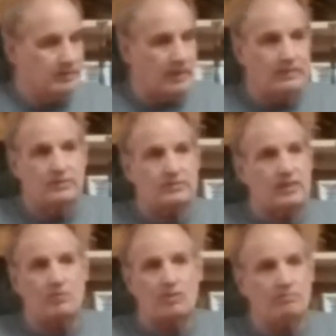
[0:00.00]
They
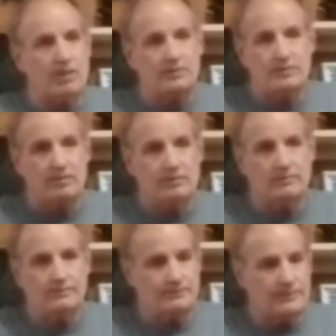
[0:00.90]
weren't budging.
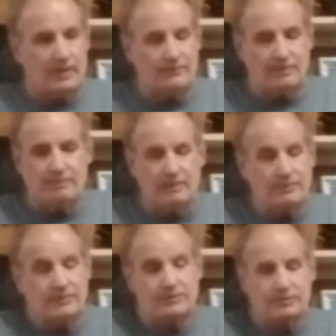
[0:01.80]
And I said, man,
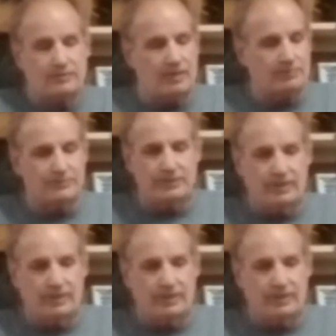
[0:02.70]
they're just a couple of